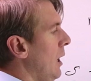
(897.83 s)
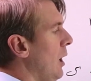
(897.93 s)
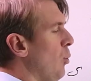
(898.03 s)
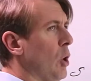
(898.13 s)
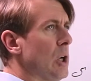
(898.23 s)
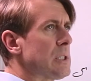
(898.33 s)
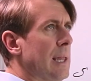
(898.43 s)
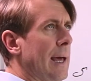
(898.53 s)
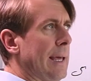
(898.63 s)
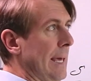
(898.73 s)
Words
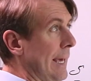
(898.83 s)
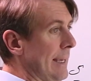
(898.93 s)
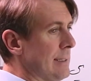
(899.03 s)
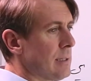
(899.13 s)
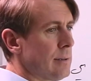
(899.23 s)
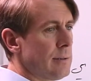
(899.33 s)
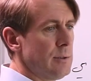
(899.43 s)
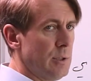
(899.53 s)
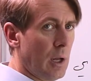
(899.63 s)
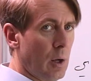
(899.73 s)
like hit,
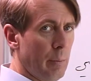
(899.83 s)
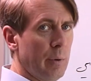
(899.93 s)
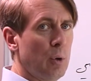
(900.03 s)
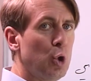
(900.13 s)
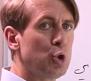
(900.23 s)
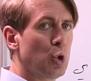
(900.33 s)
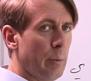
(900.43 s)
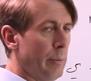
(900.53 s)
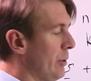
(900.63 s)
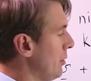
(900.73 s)
darab,
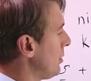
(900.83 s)
udrub,